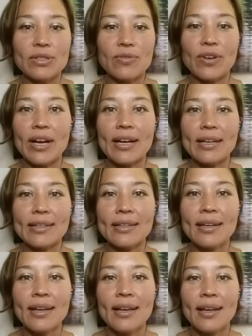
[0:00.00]
fine.
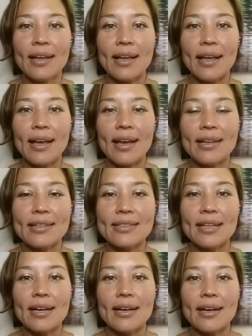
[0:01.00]
And
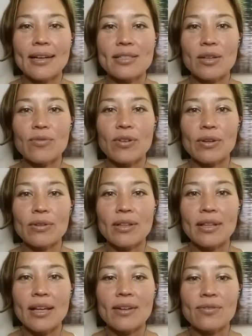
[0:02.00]
I actually felt a
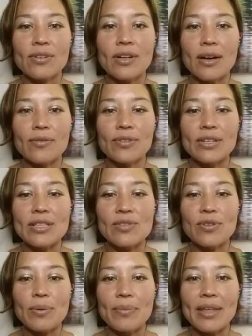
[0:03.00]
lot of confidence
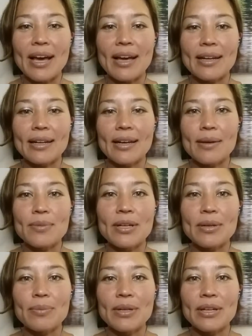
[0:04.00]
from that. And I'm
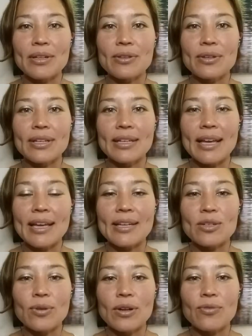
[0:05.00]
gonna be including a
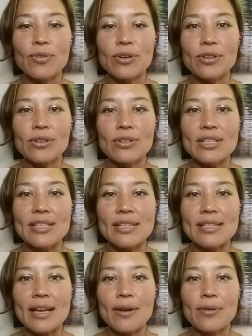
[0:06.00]
24 to
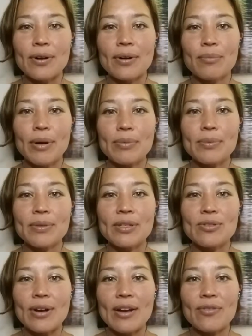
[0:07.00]
36 hour, probably
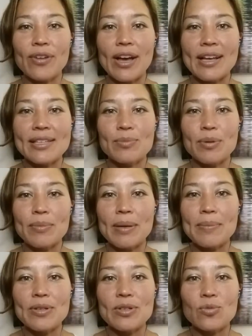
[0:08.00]
dry fast, but
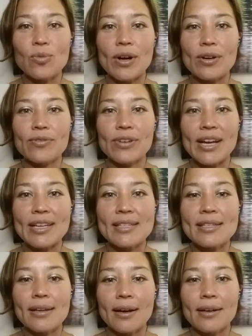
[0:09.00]
maybe just water
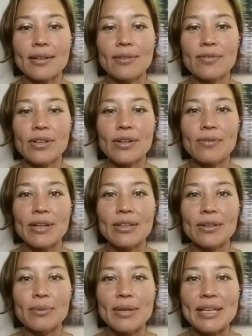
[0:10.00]
fast on a very
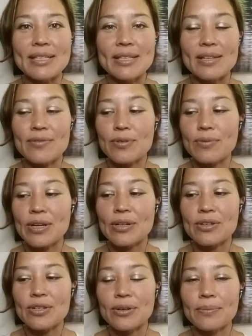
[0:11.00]
regular basis every week
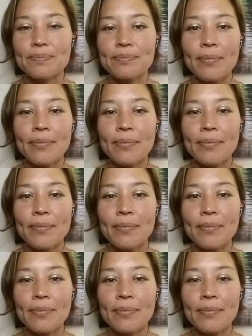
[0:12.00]
or two.